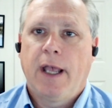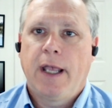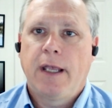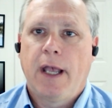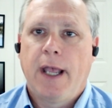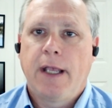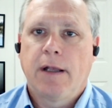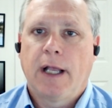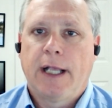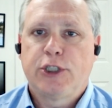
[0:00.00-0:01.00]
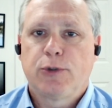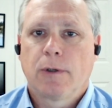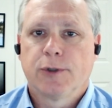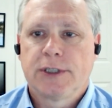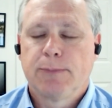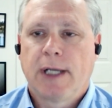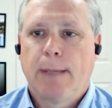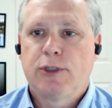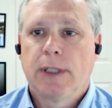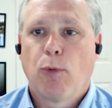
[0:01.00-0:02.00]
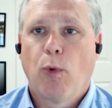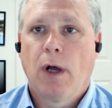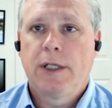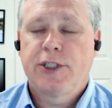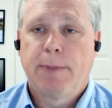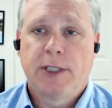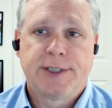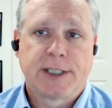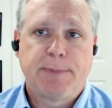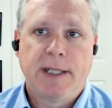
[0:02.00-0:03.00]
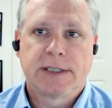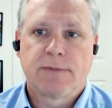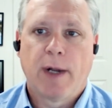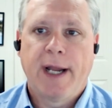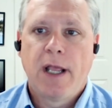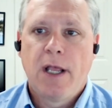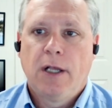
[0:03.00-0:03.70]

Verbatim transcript: a, a a struggle sometimes. Number one, she mentioned expensive, right?